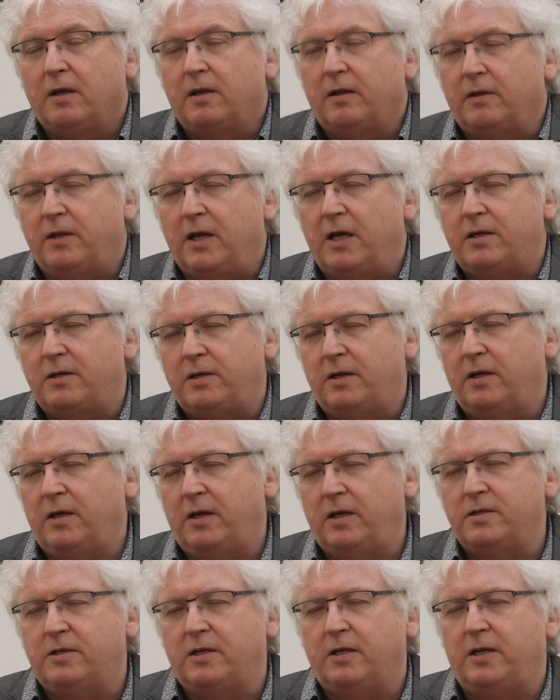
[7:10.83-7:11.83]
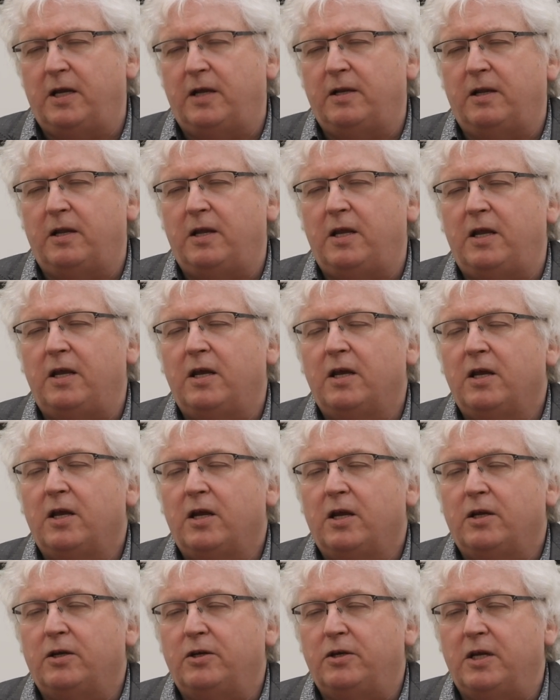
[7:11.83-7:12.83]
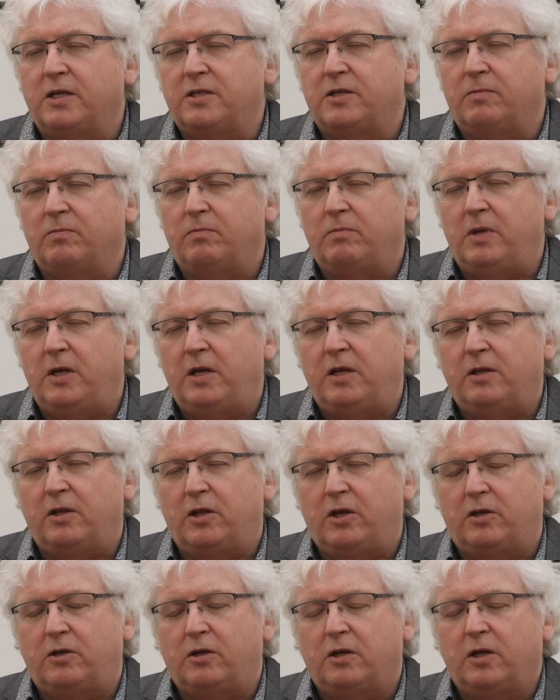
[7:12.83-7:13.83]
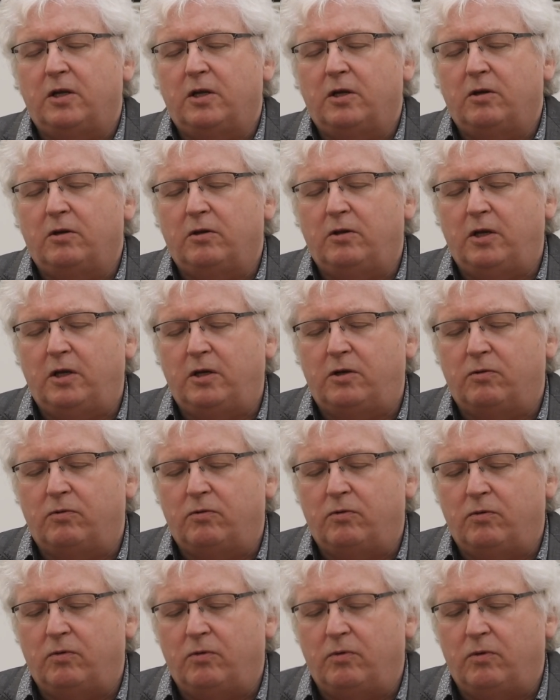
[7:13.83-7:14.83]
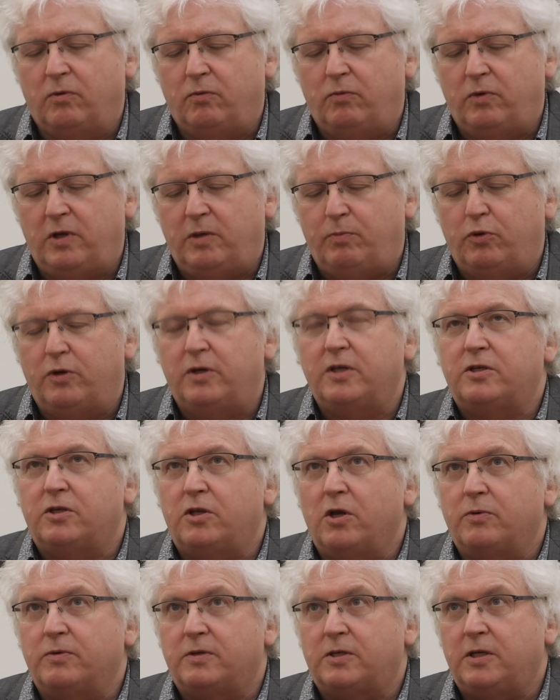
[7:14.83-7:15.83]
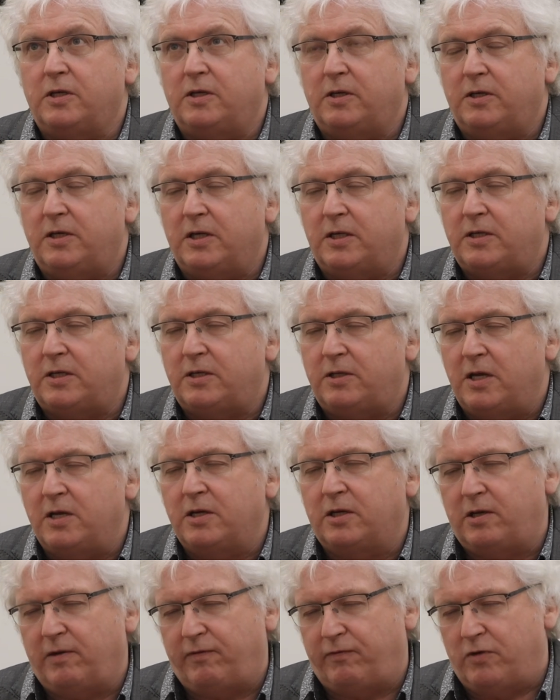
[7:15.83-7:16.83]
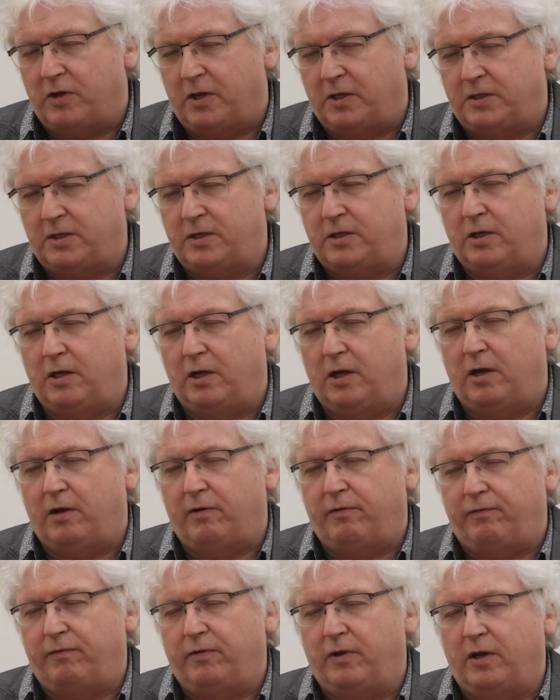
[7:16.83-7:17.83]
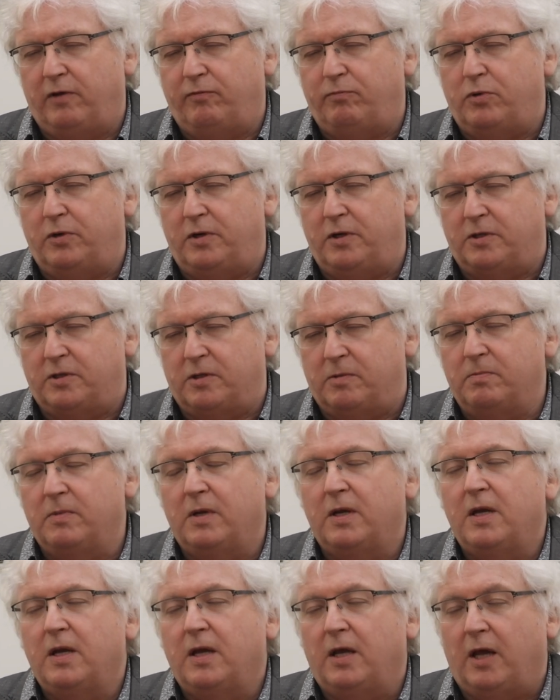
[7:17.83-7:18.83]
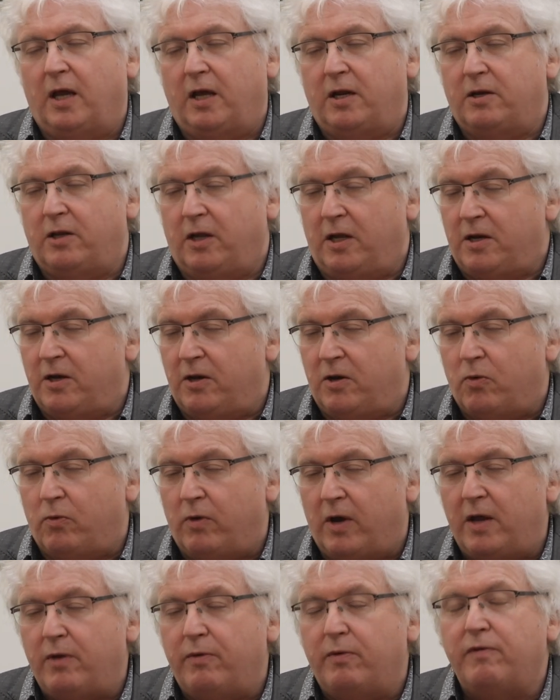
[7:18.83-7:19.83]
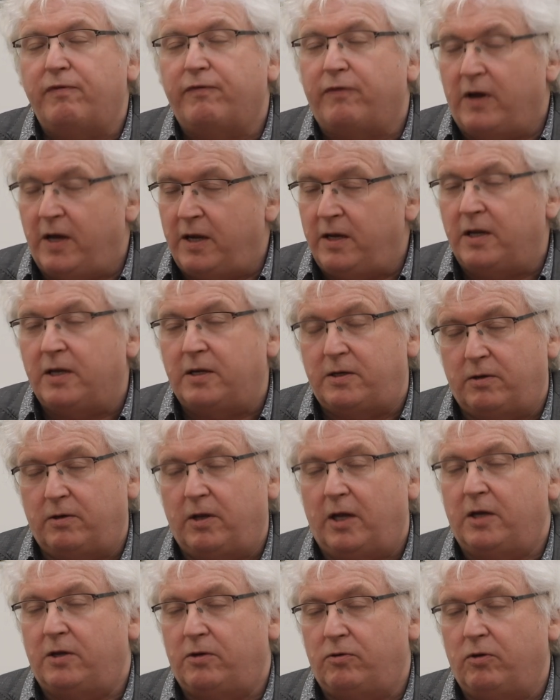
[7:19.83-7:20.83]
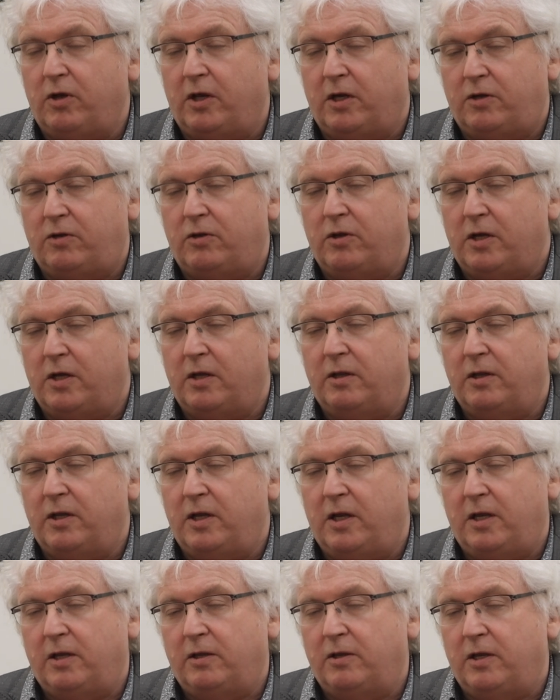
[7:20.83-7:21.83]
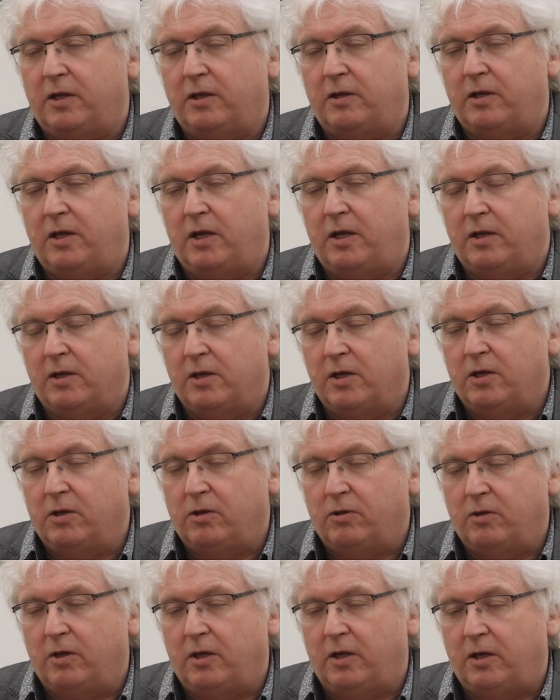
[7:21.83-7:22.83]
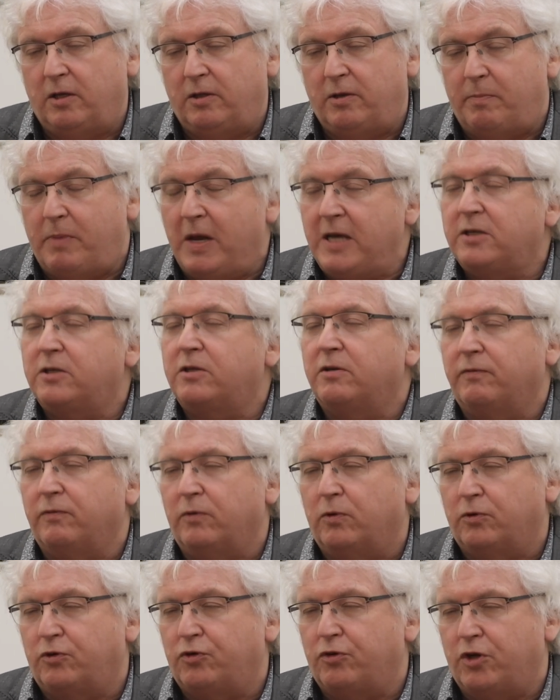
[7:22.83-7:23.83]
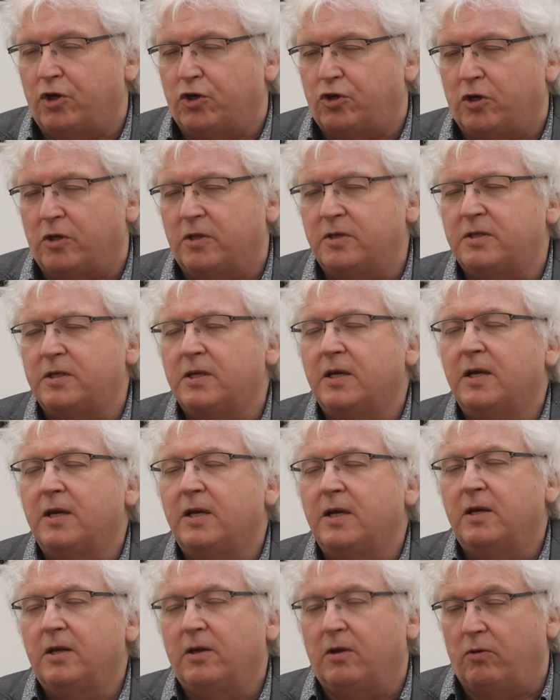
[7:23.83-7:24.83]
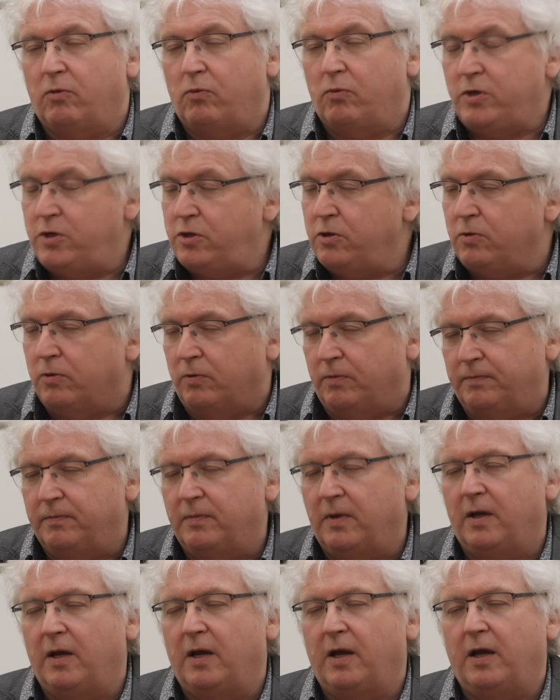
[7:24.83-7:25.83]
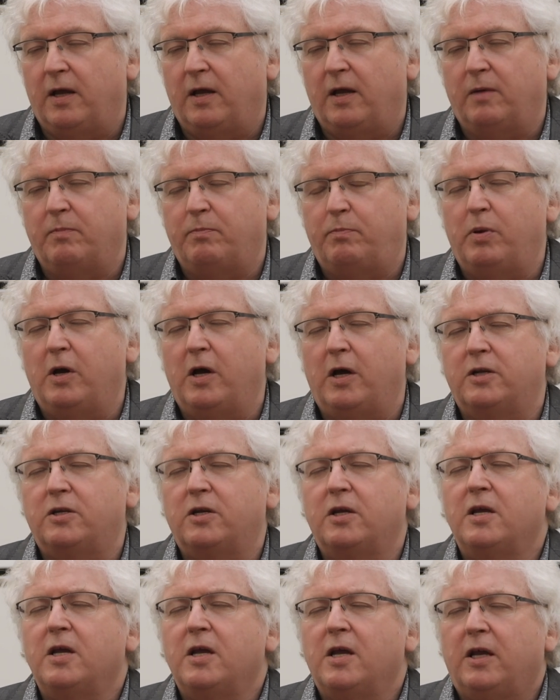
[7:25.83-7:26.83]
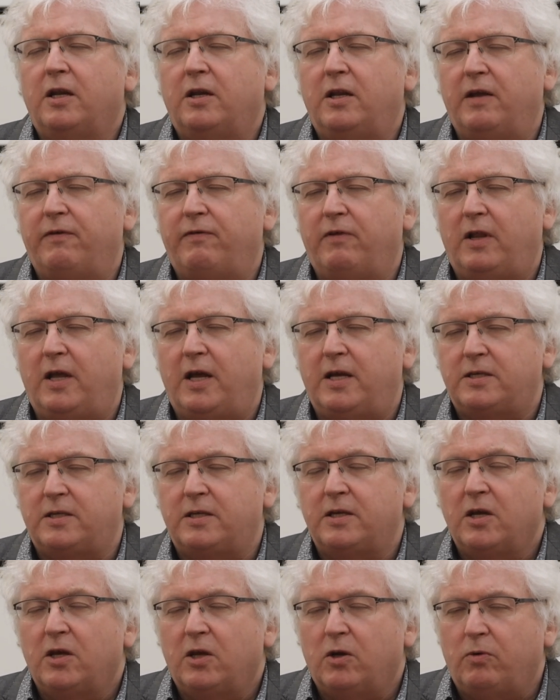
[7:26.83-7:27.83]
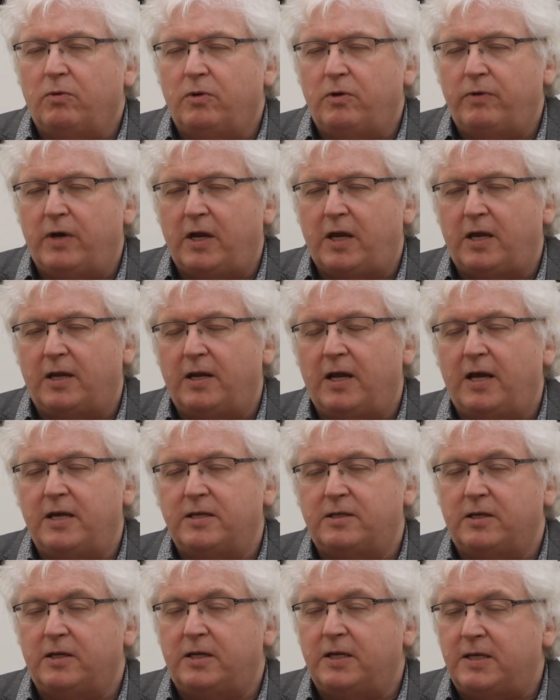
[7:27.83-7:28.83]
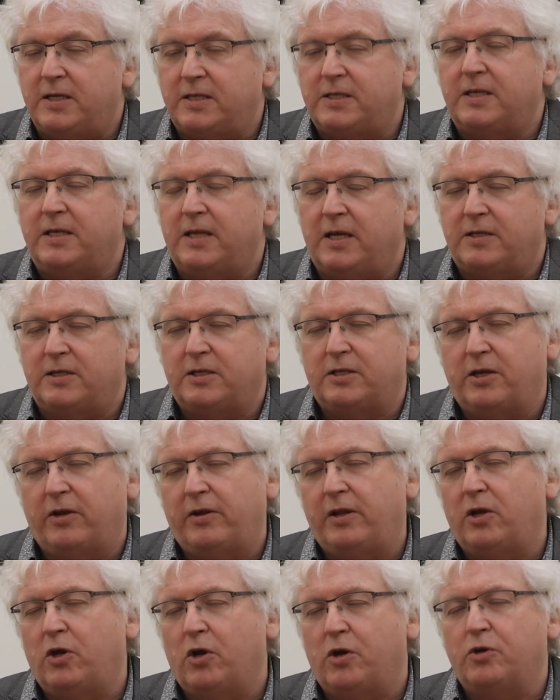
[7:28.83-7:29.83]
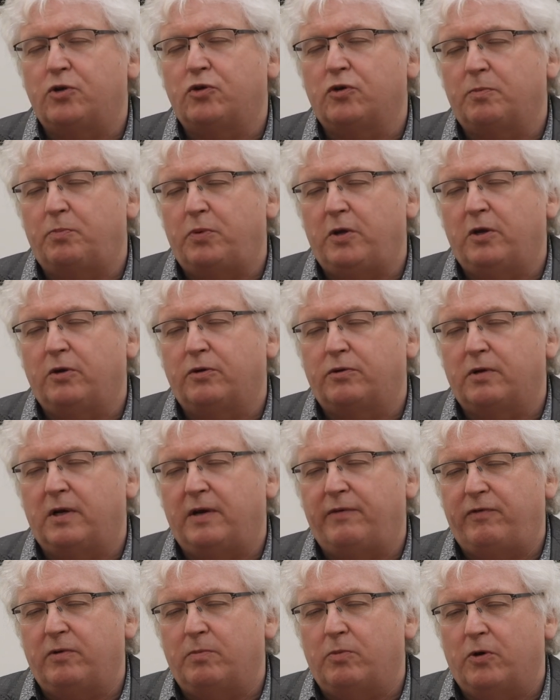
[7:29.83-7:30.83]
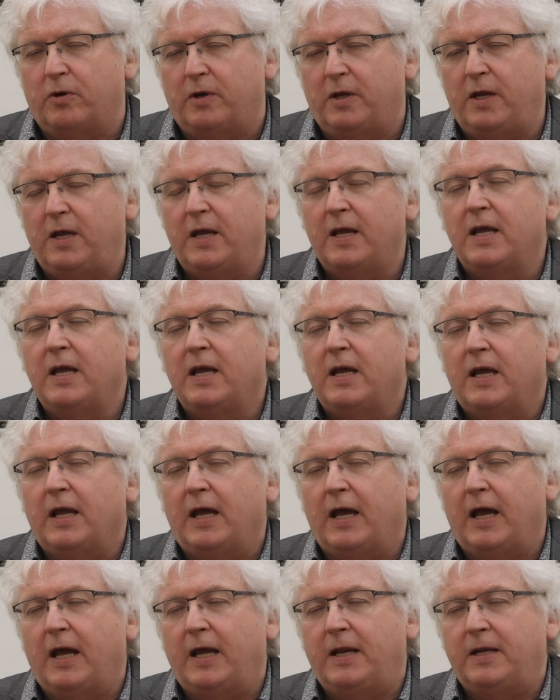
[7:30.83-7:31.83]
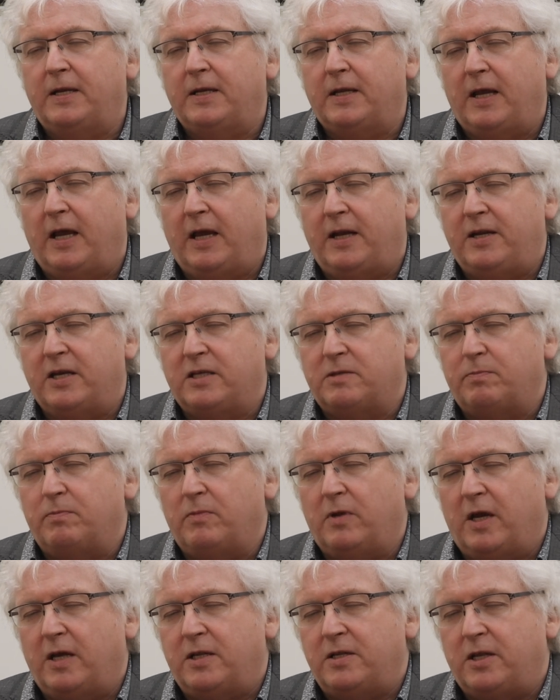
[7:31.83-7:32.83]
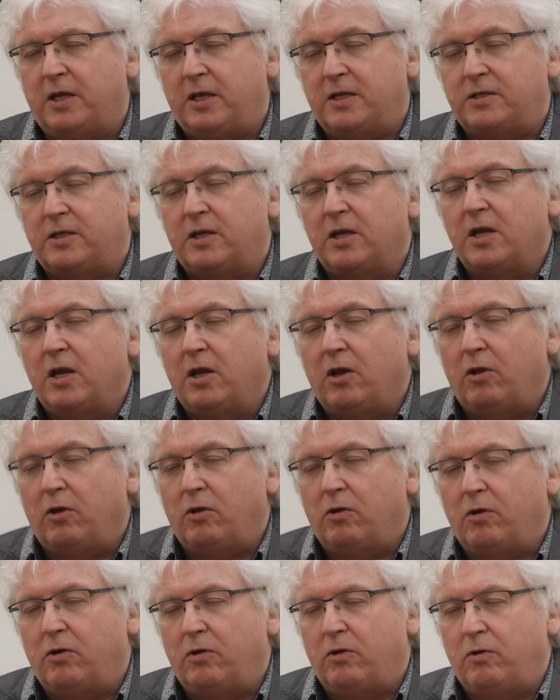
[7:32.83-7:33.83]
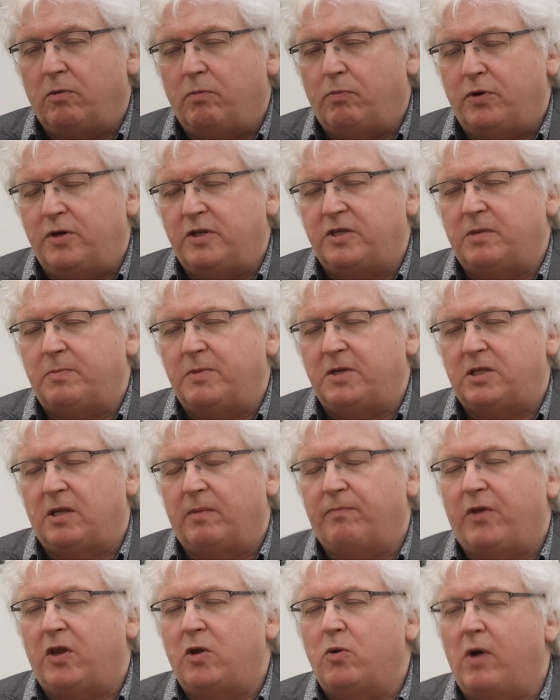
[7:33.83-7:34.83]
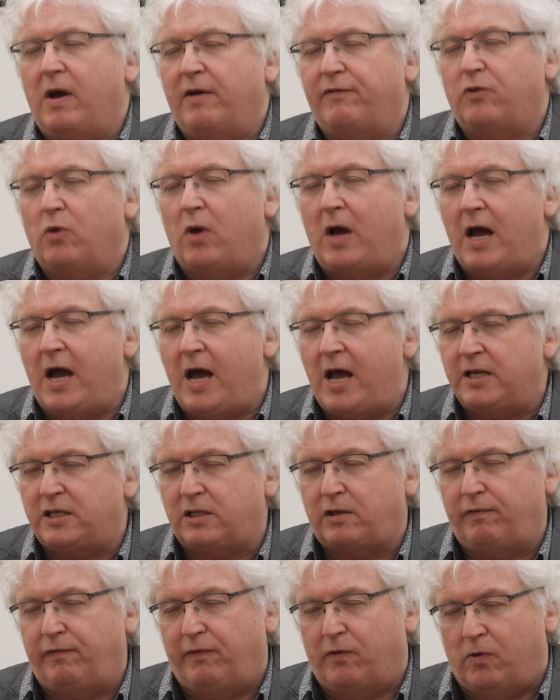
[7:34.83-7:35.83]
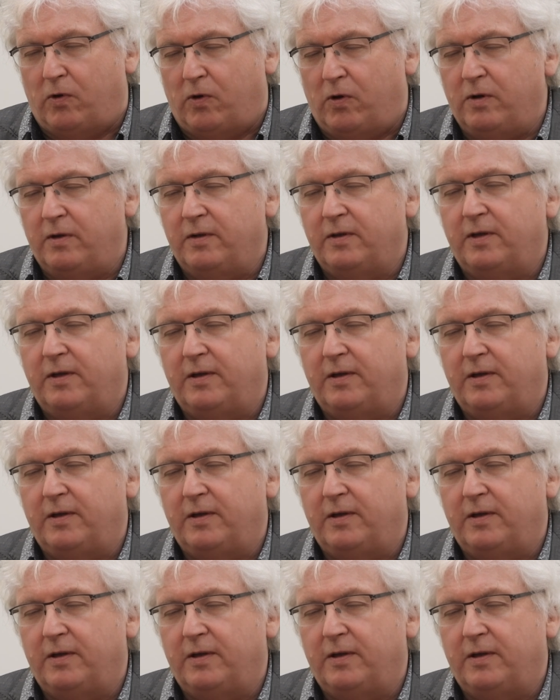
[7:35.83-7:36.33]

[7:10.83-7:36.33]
That, incidentally, doesn't mean that that we Buddhists don't see the distinctiveness of, of Buddhism, and, and in a way we find it, it, it the, the, the, the, the best of all traditions. We do. Uh, uh, uh, but nevertheless, we recognize that it isn't necessarily going to appeal to everybody. And, and, as, and there's, uh, Buddhism is something you have to ask for.